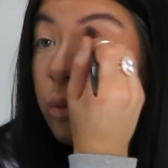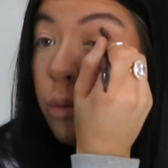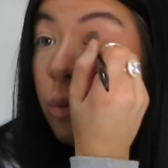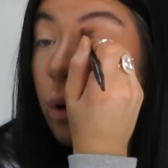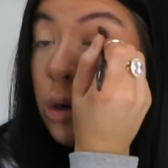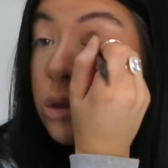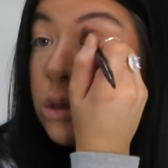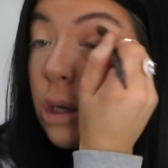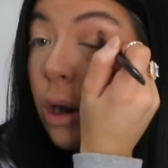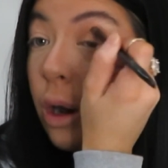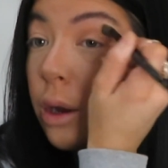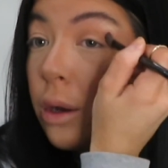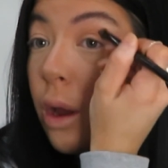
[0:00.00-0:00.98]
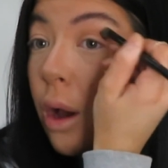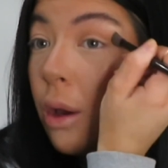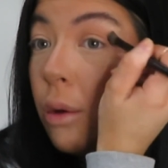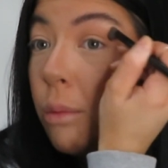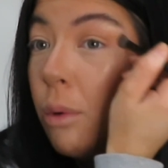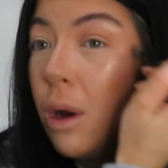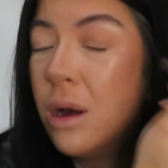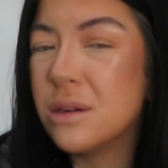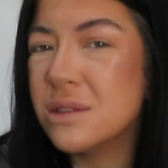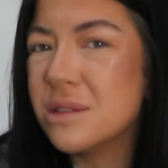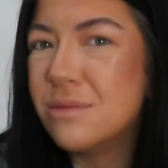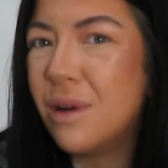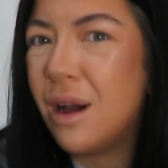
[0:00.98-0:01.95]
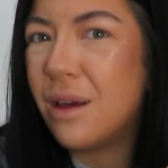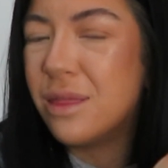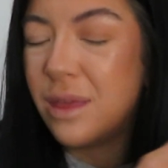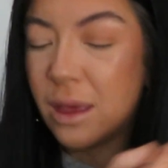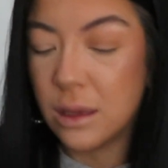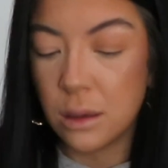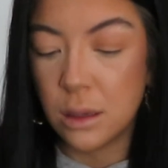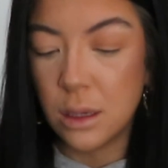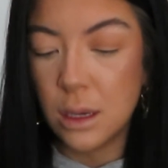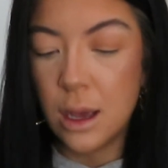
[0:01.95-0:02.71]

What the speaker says: what I know works, I think,